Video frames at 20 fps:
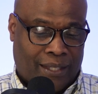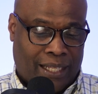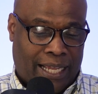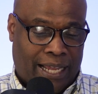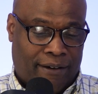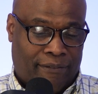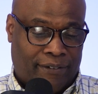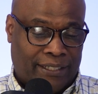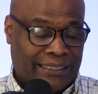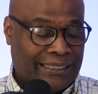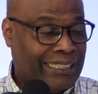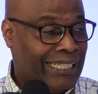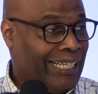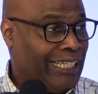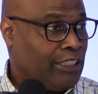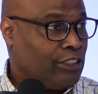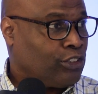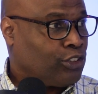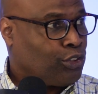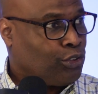and
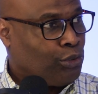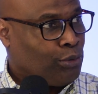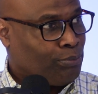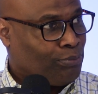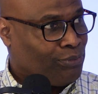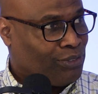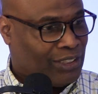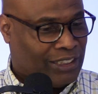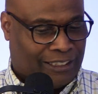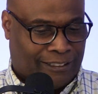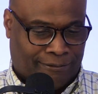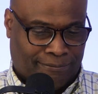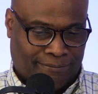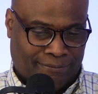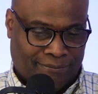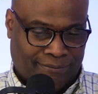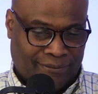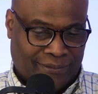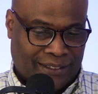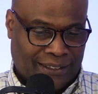retain troops.
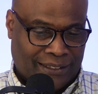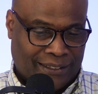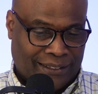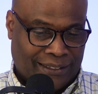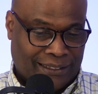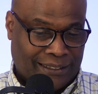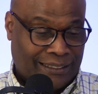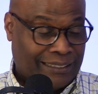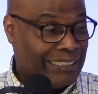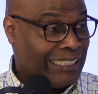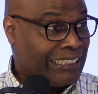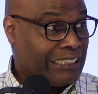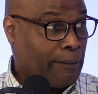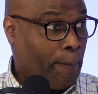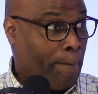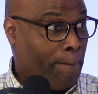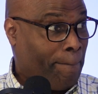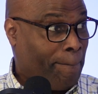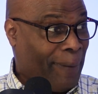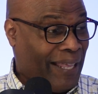$6
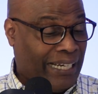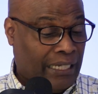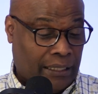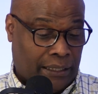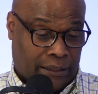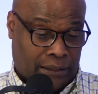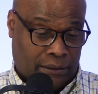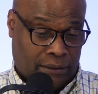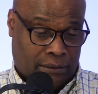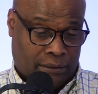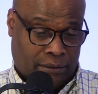billion.